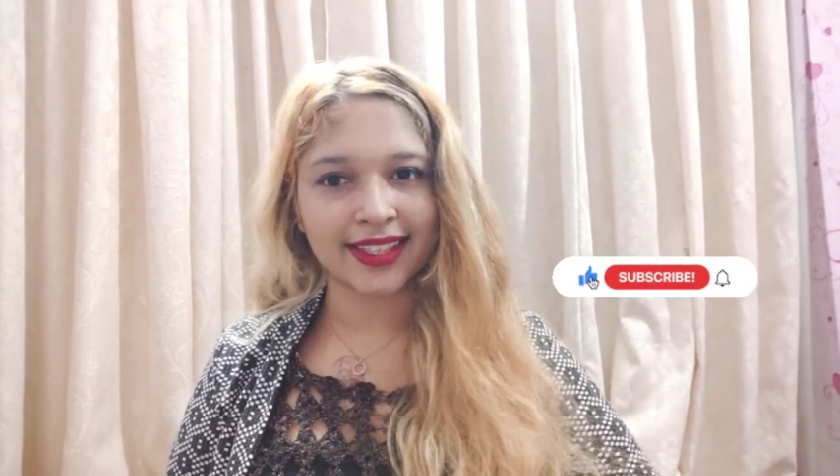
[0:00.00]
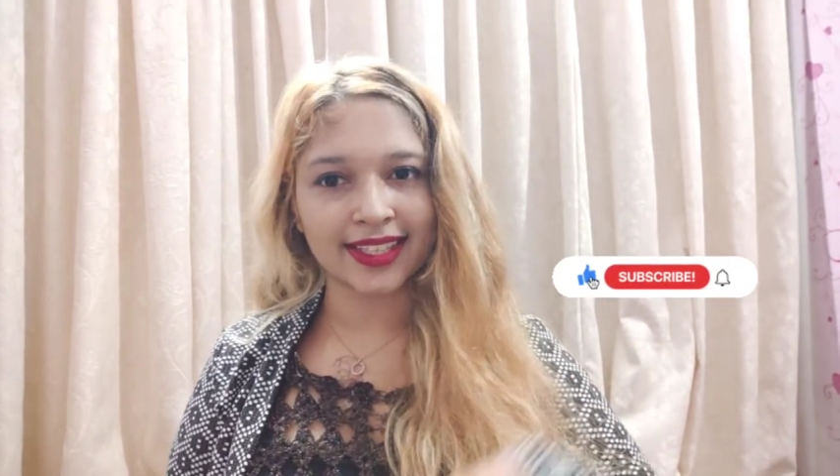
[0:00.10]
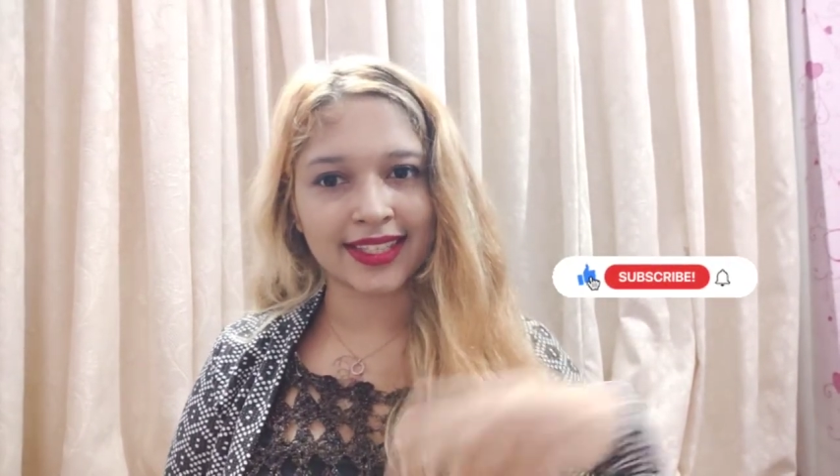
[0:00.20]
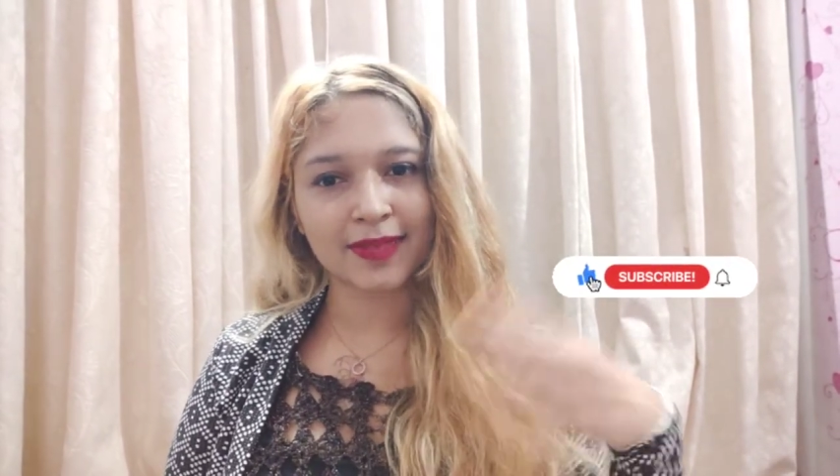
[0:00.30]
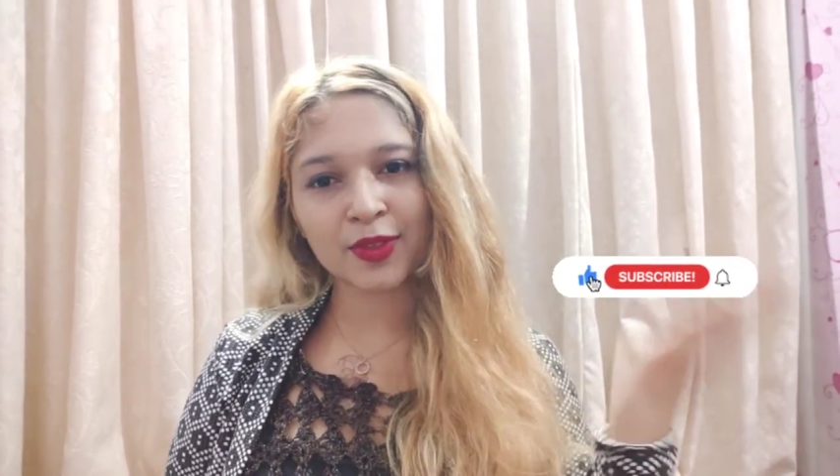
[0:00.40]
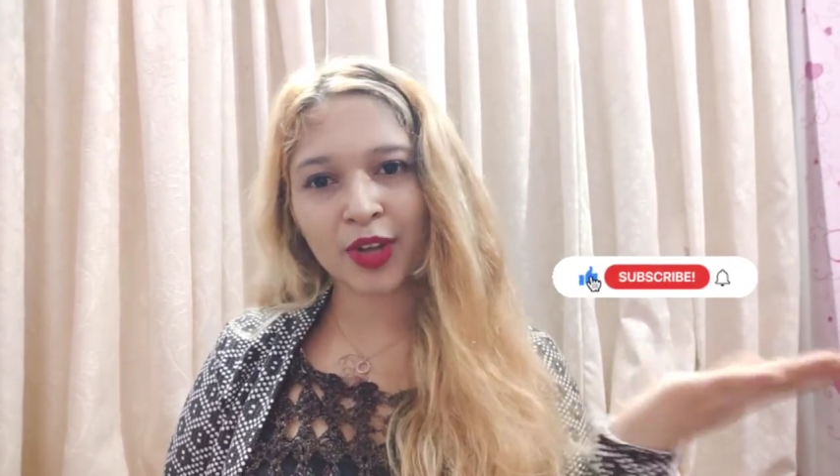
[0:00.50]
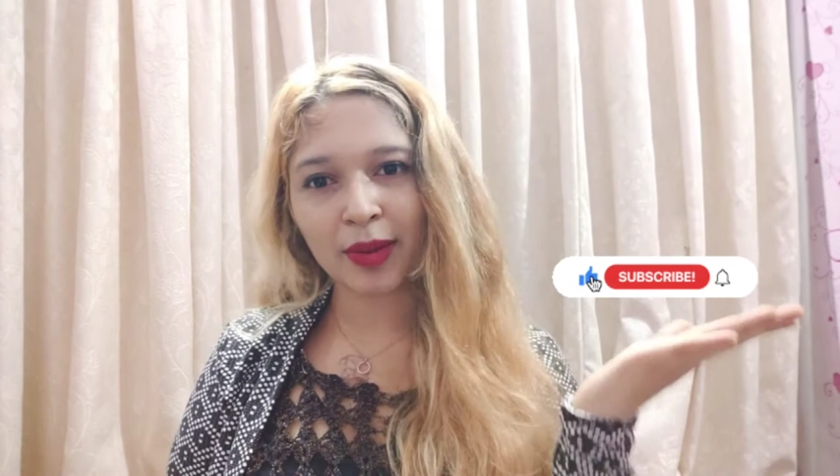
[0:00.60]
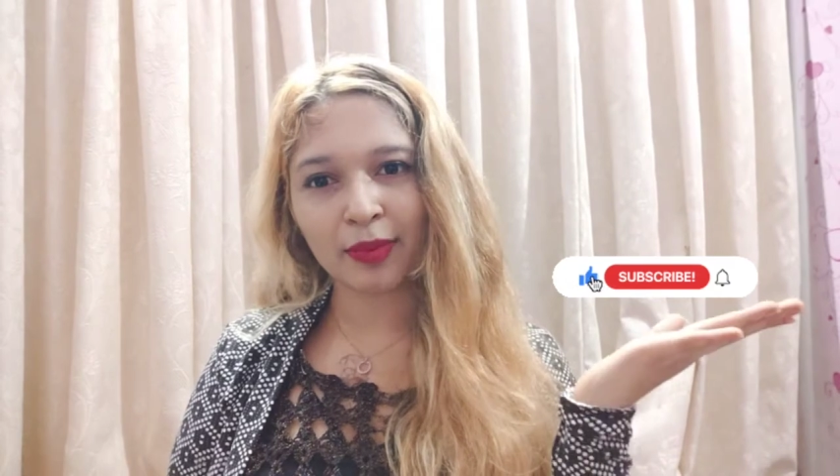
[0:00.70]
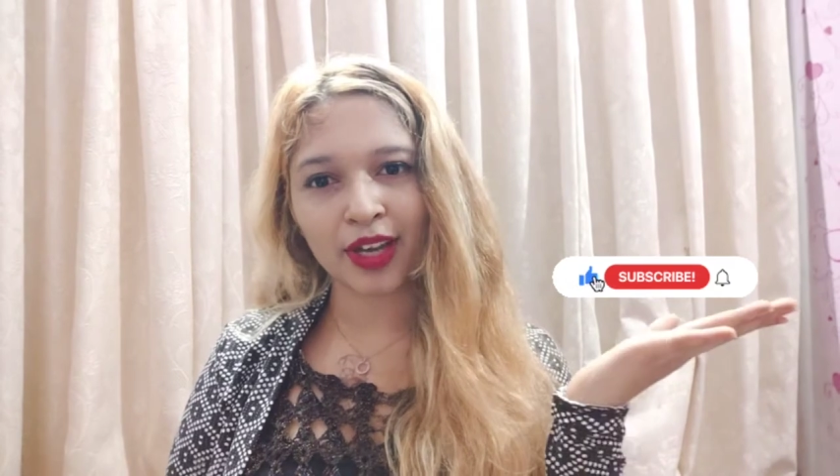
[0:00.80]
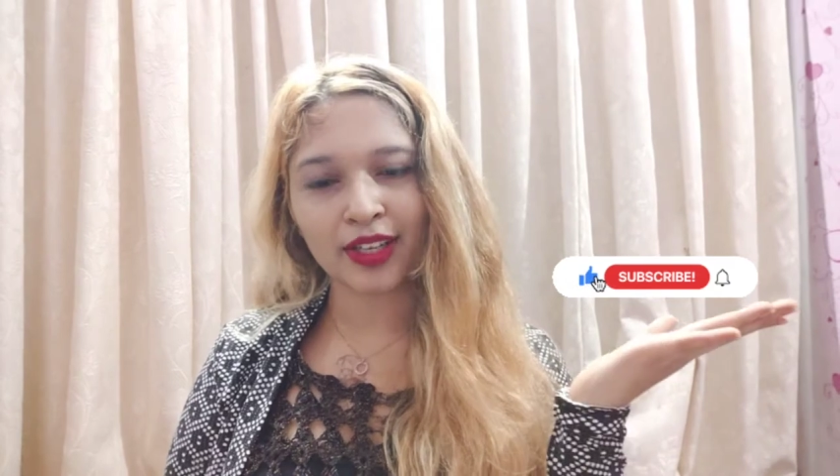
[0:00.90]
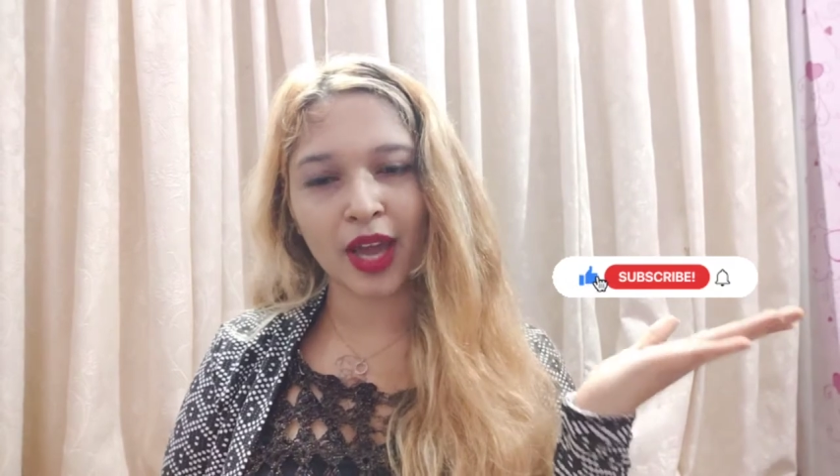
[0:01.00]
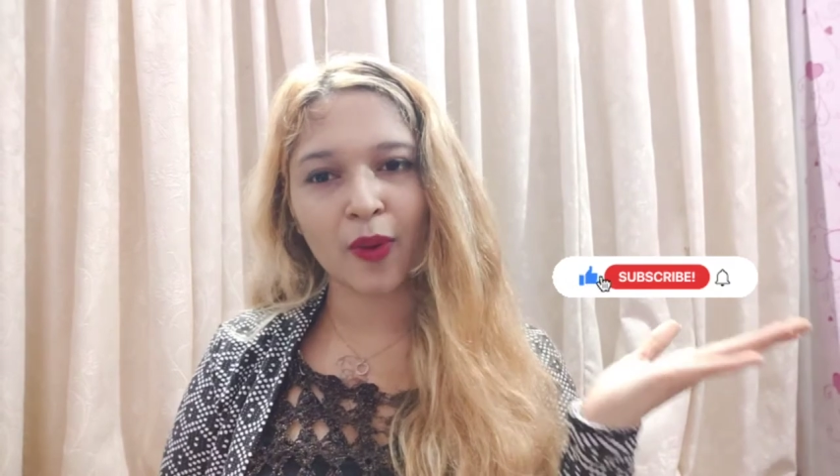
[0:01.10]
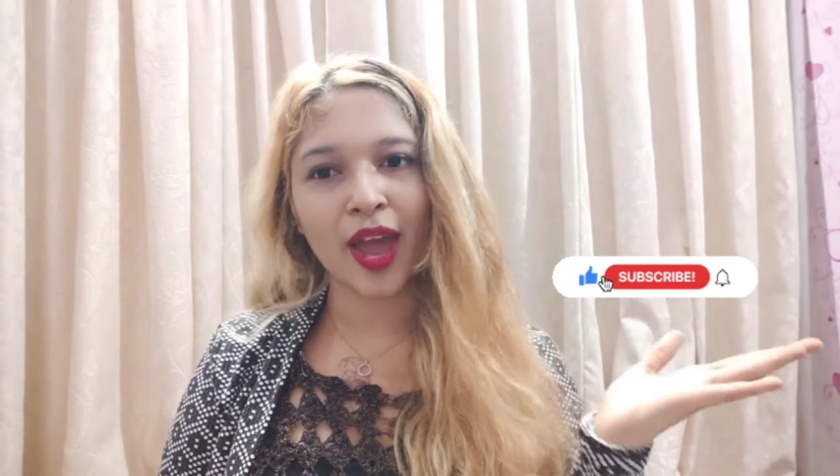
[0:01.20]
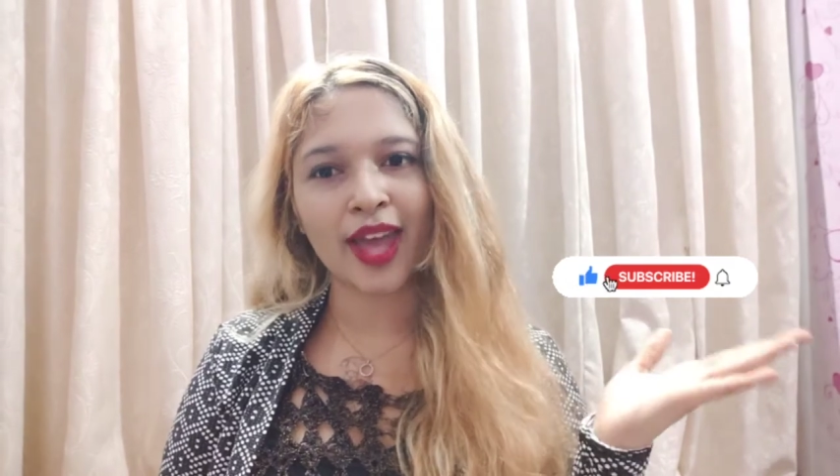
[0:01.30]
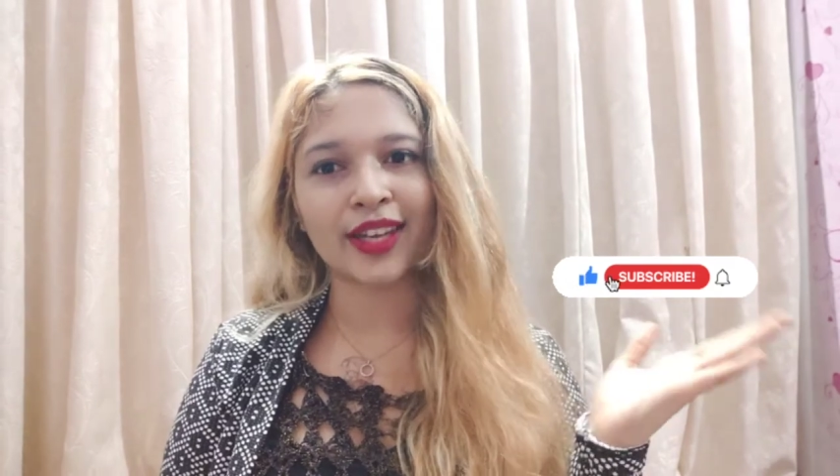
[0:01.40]
then subscribe right
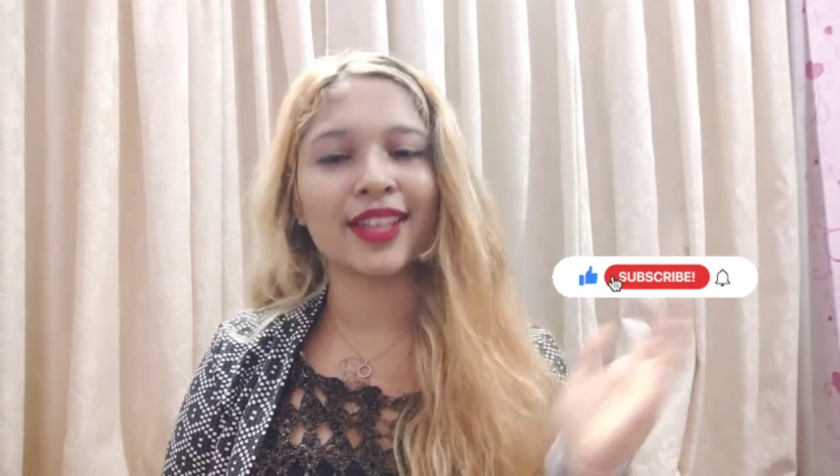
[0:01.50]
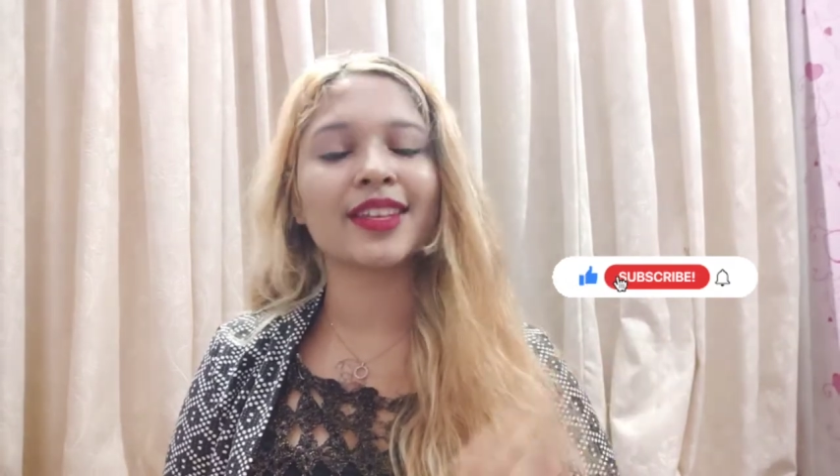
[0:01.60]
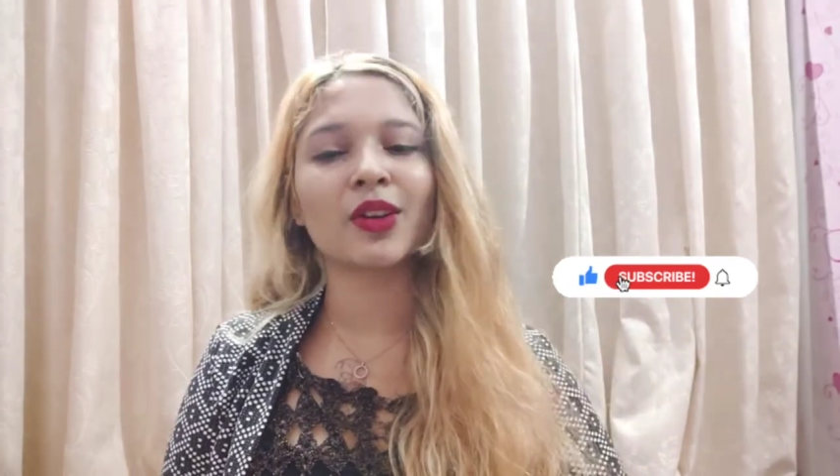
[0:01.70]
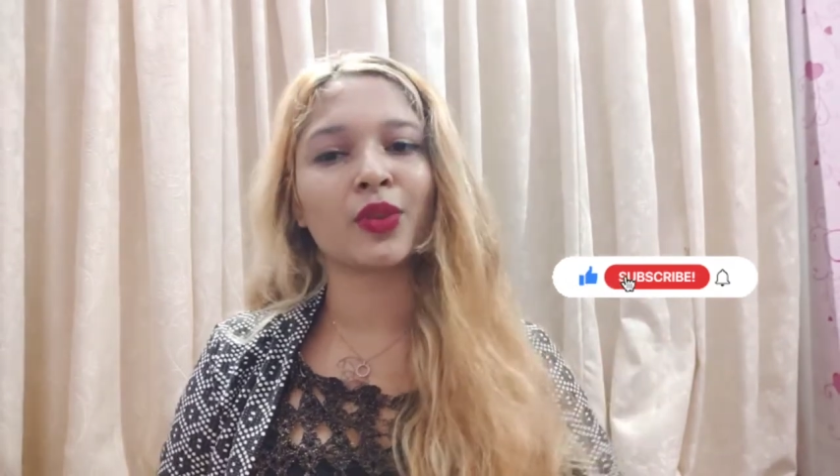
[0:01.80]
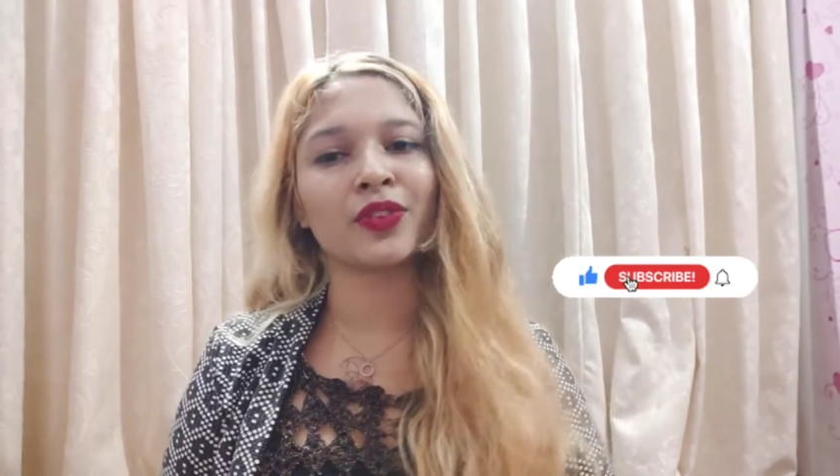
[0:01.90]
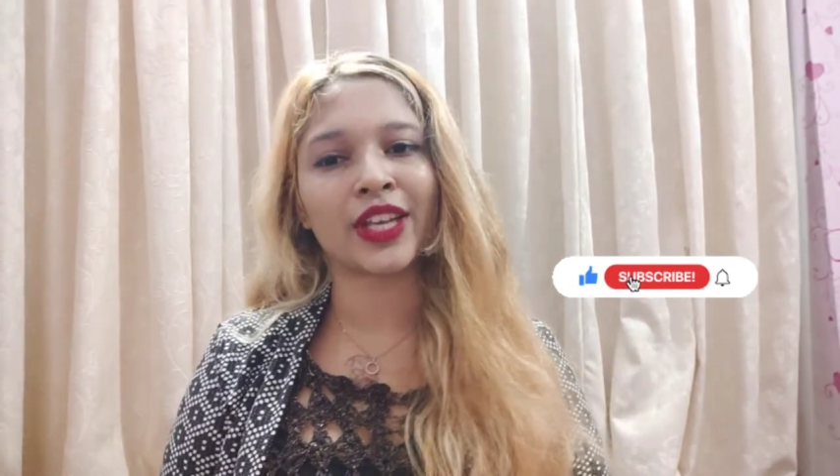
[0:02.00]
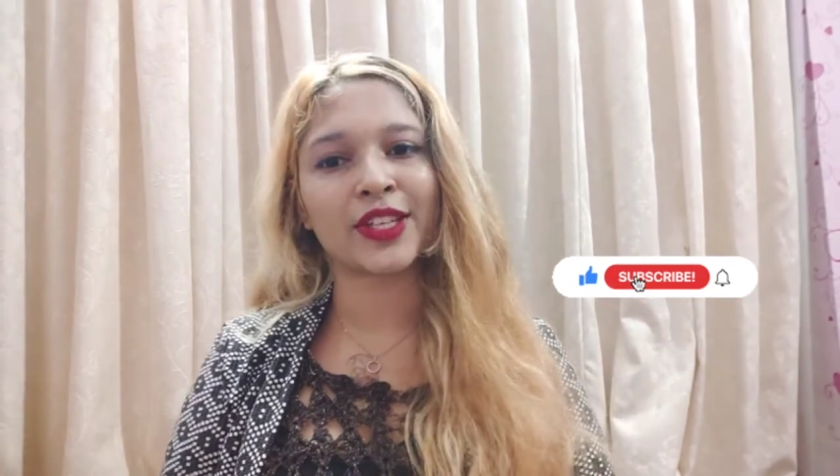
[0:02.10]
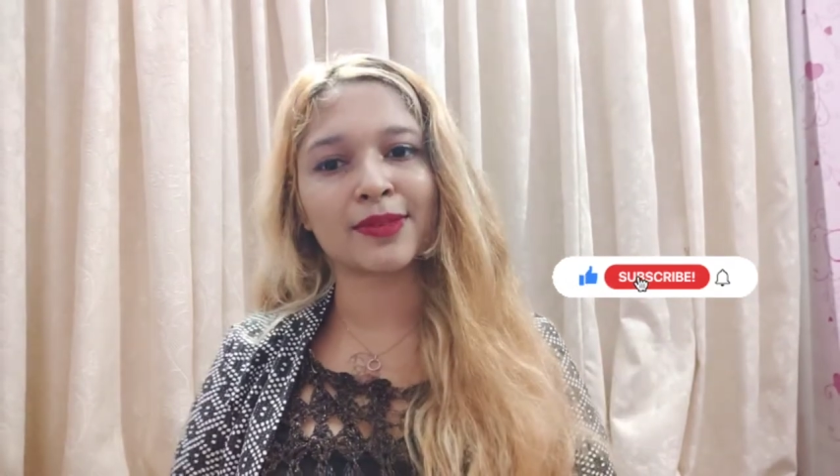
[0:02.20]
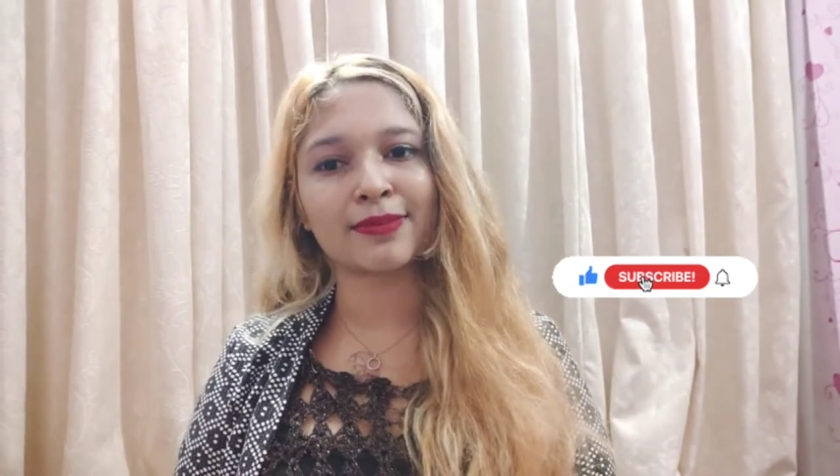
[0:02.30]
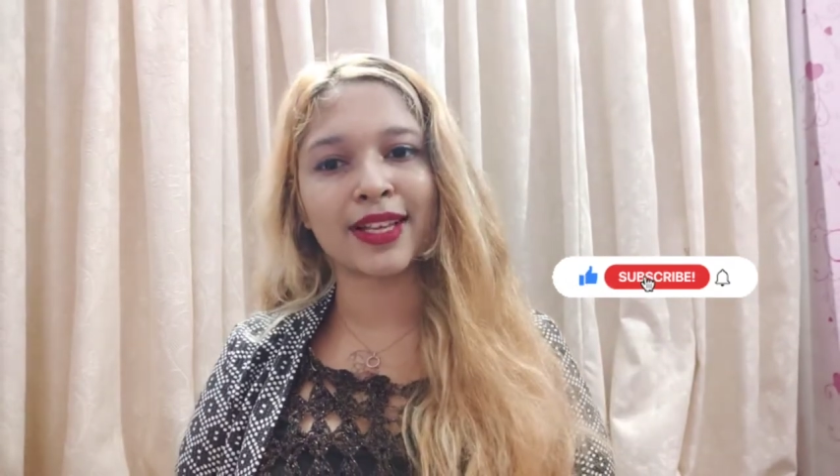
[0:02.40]
now and hit the notification